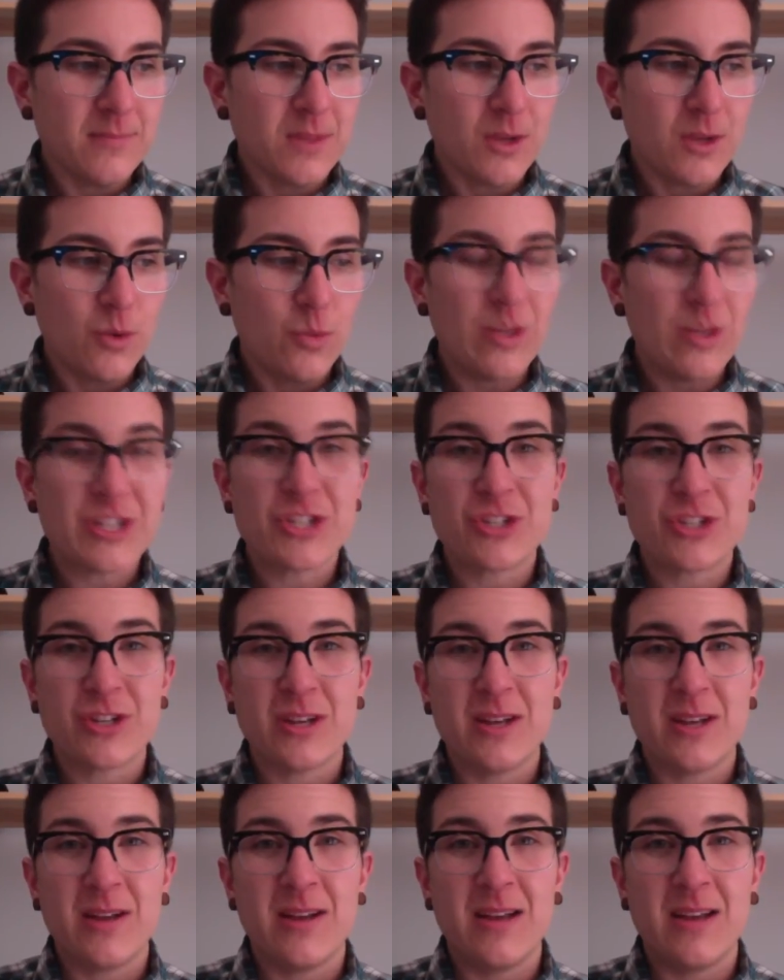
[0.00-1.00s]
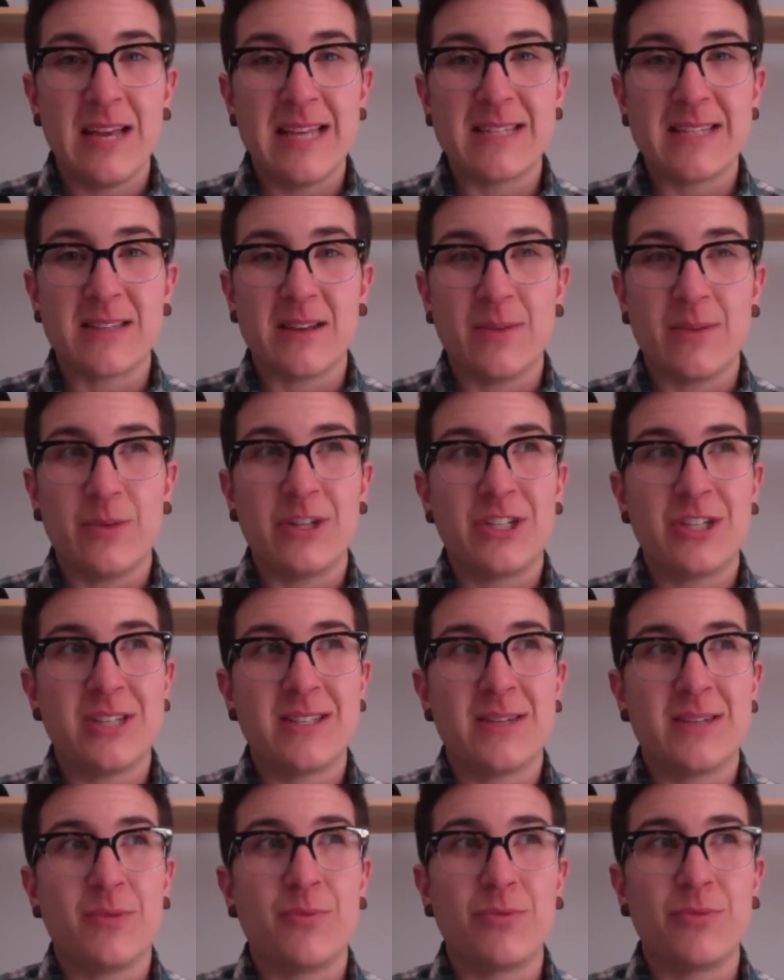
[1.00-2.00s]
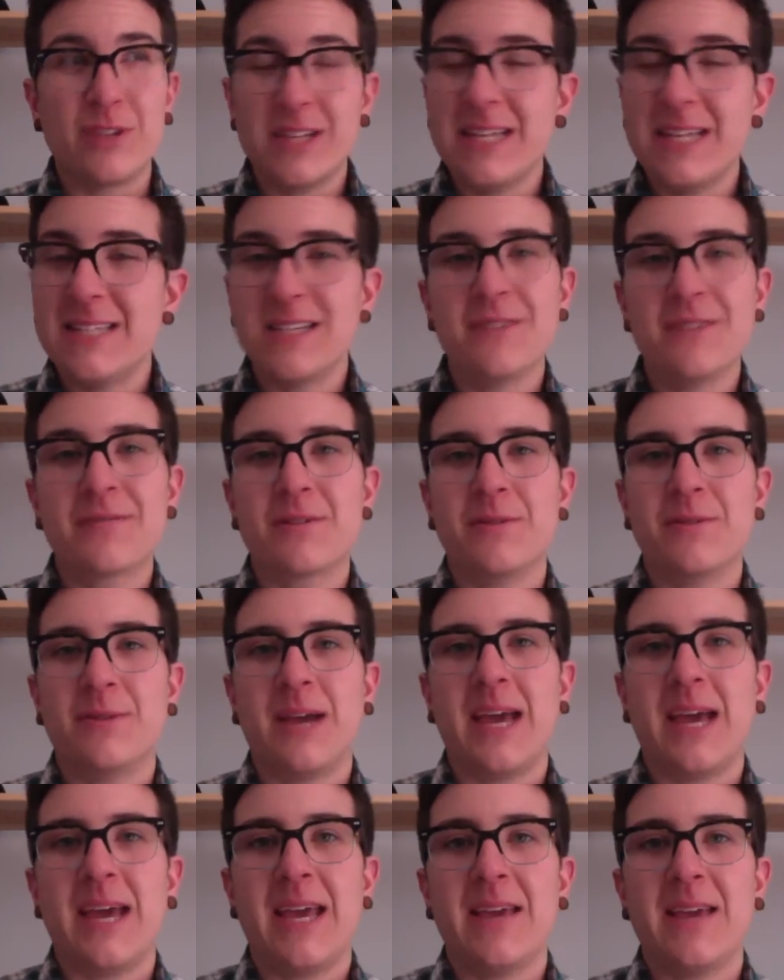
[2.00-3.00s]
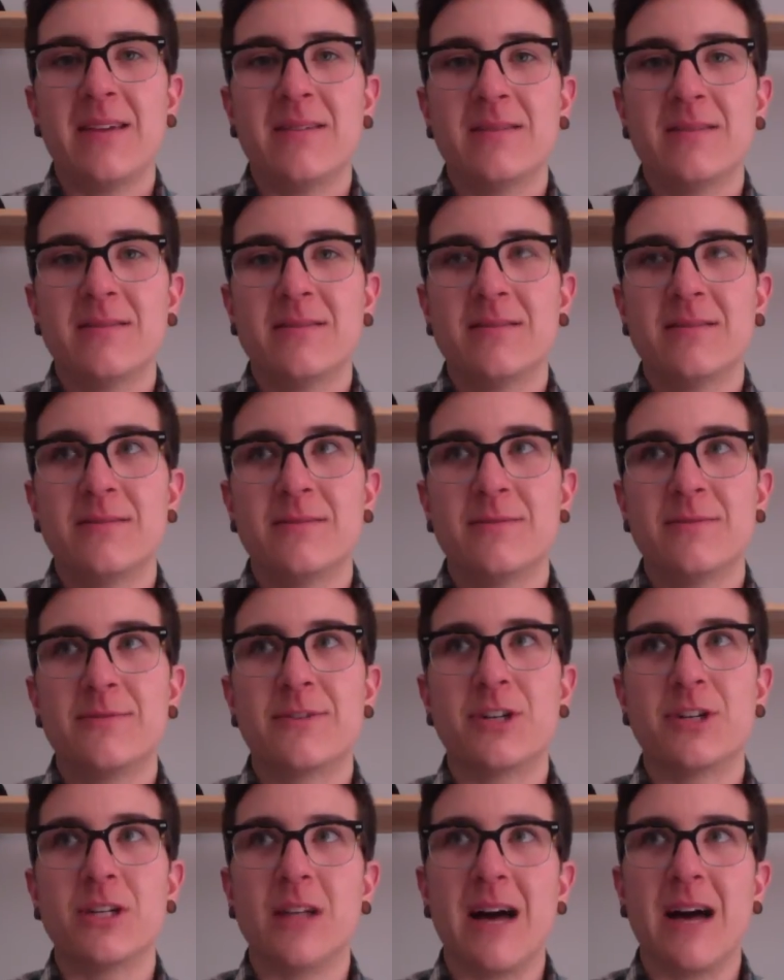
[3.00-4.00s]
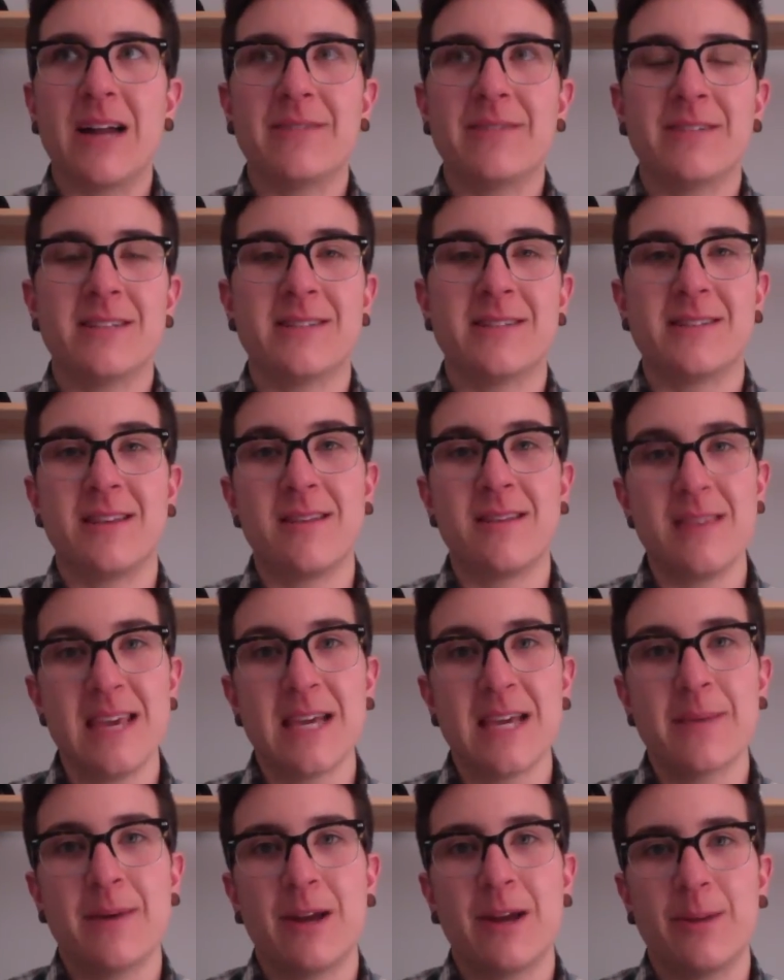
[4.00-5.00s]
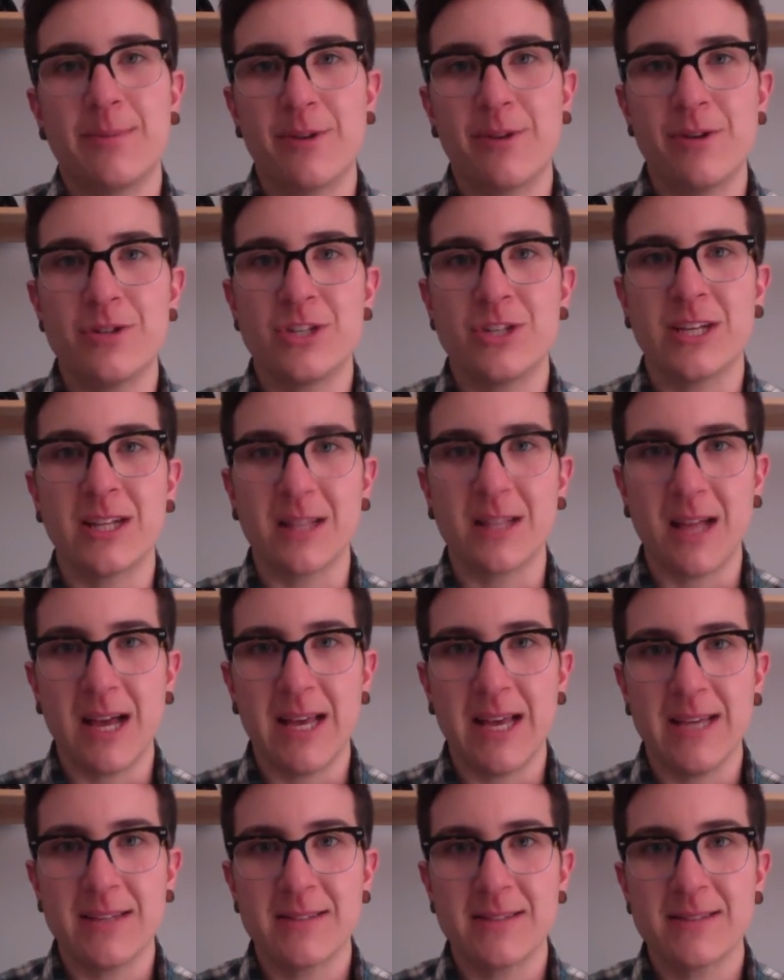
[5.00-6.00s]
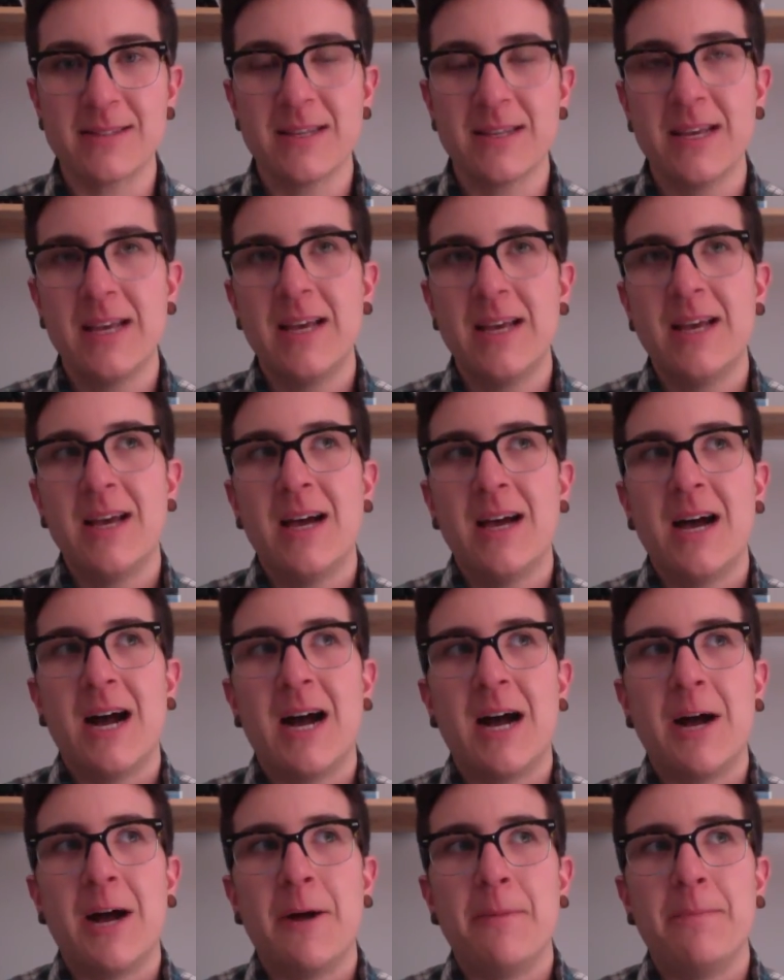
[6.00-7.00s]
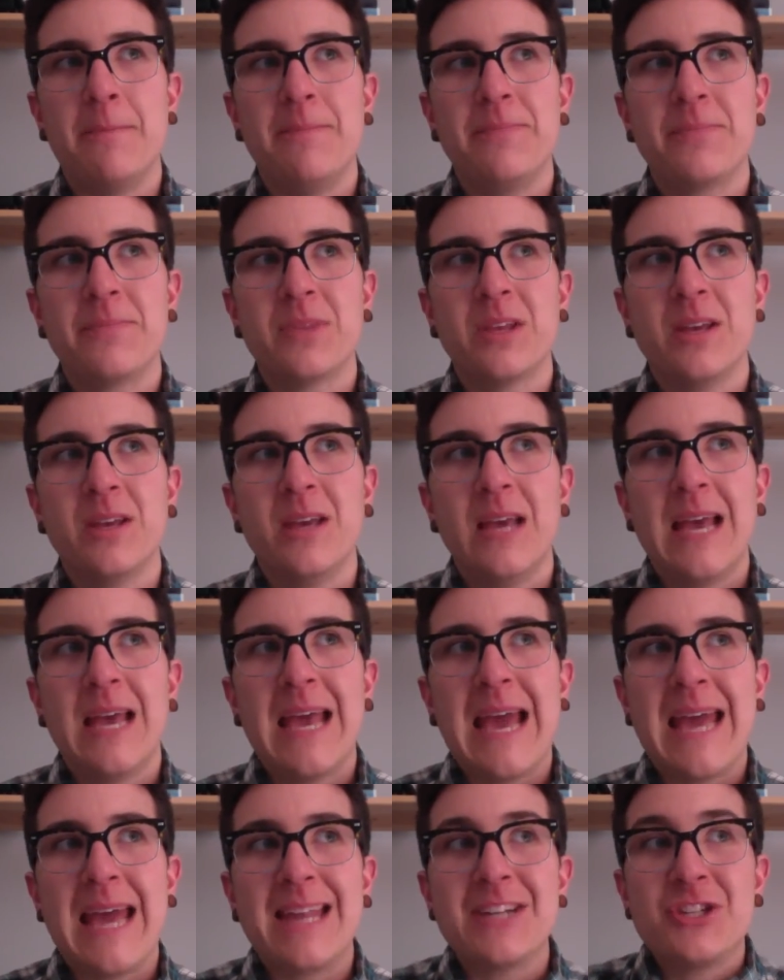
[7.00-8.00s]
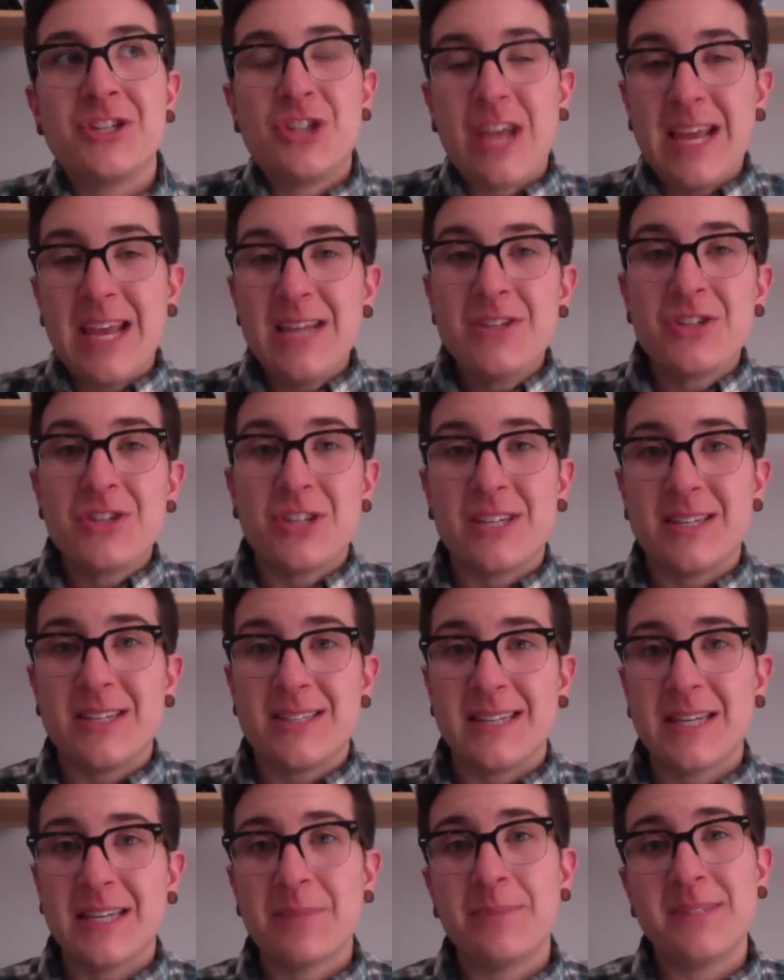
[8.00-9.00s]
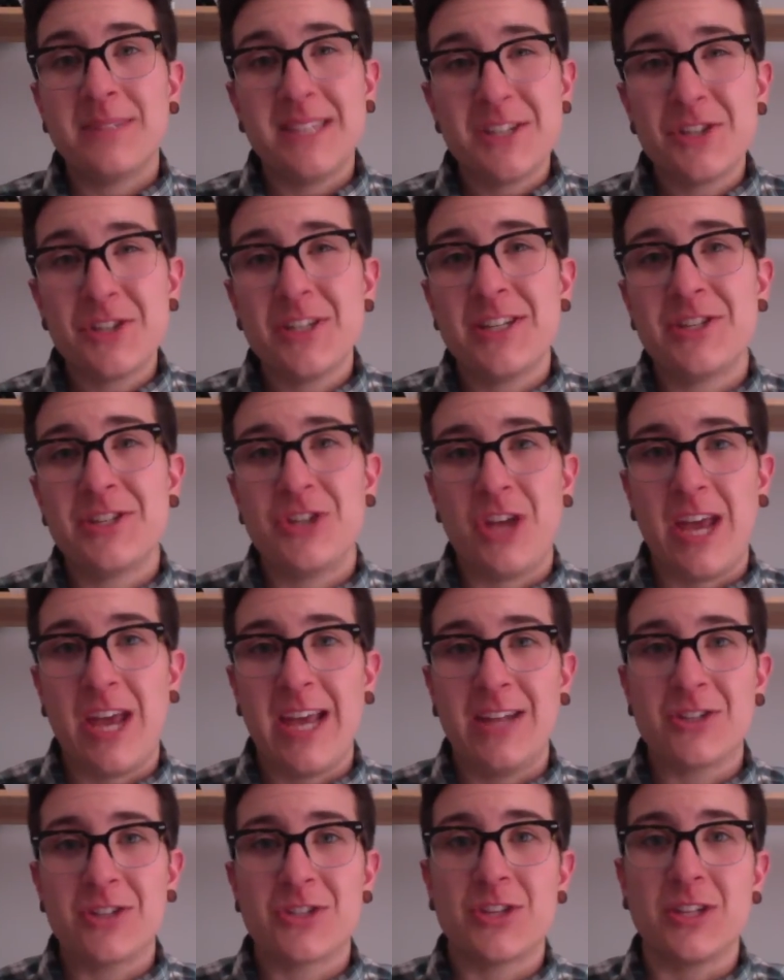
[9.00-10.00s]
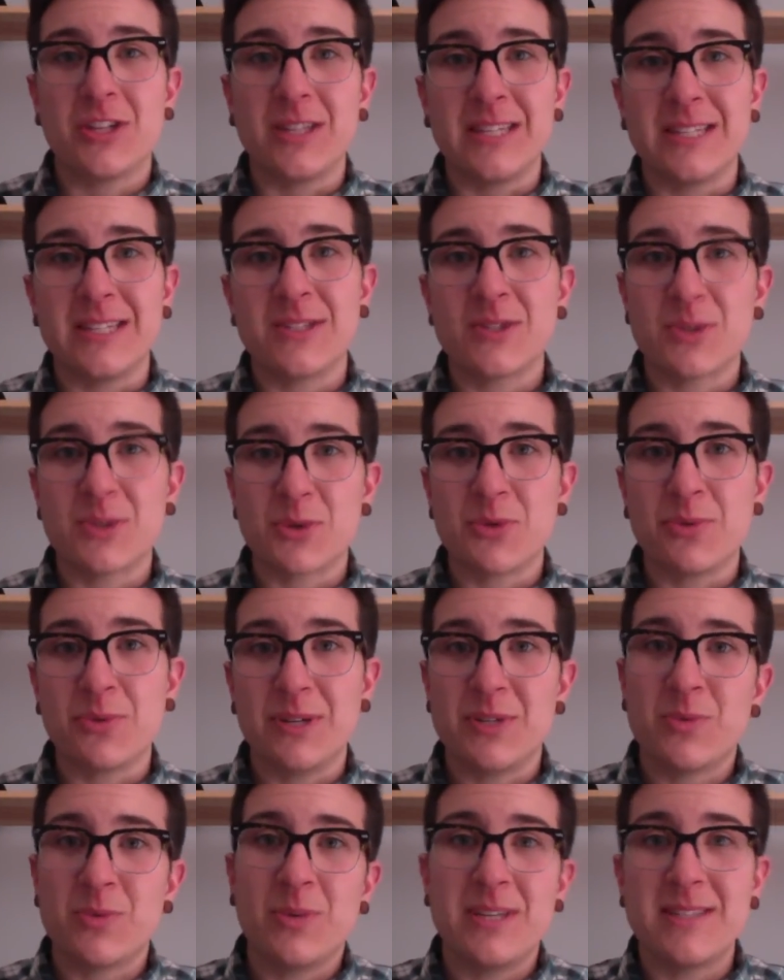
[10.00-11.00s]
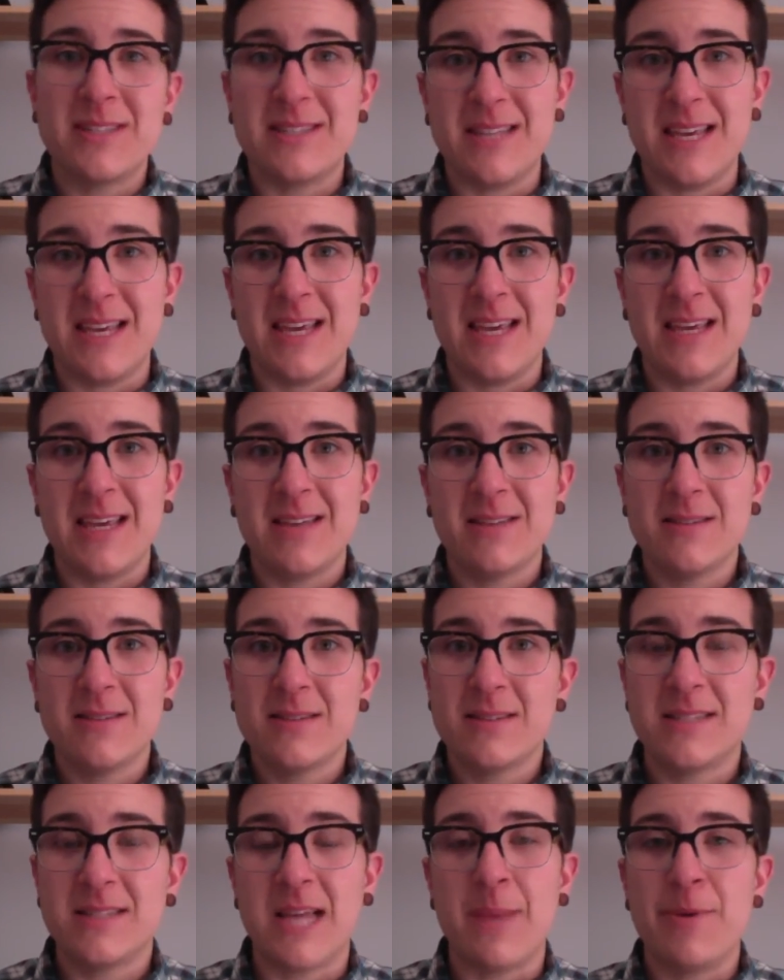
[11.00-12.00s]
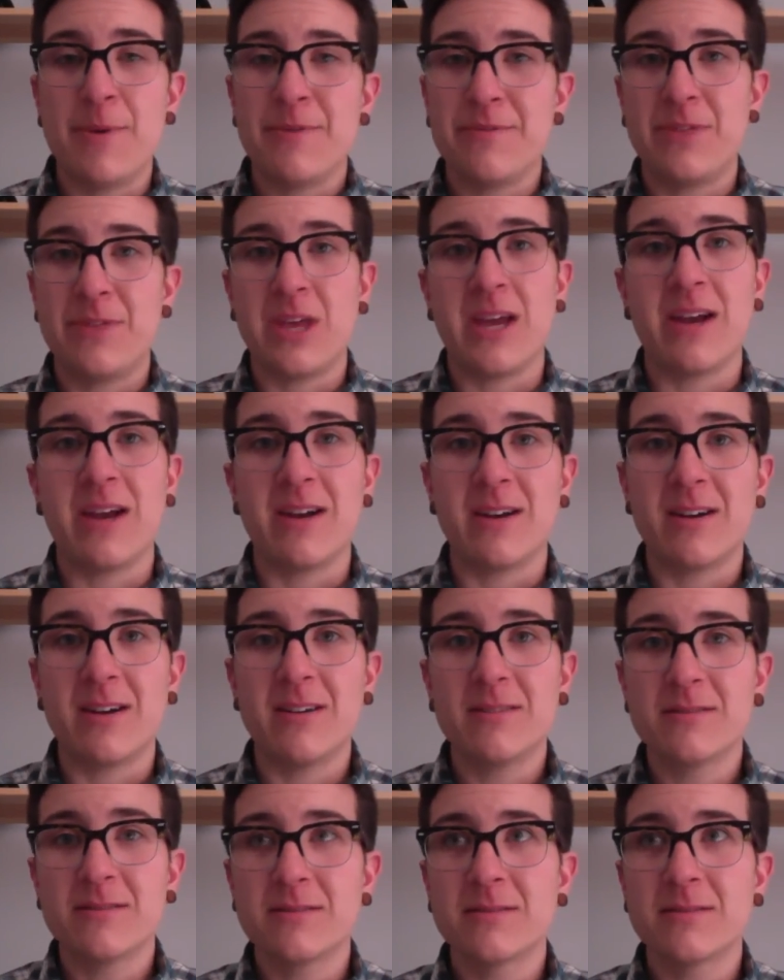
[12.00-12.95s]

Which is a really different way for a lot of us to think about approaching clients. And it can potentially change the lens through which we see some of their